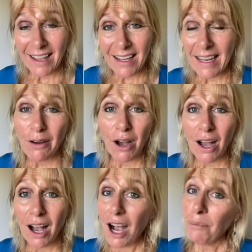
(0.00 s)
Now,
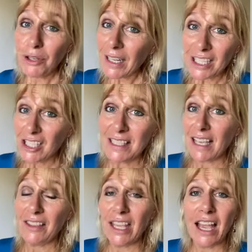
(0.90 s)
I'm not actually
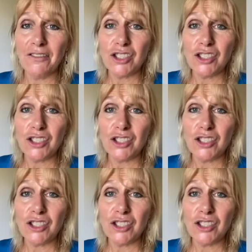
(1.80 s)
saying that you have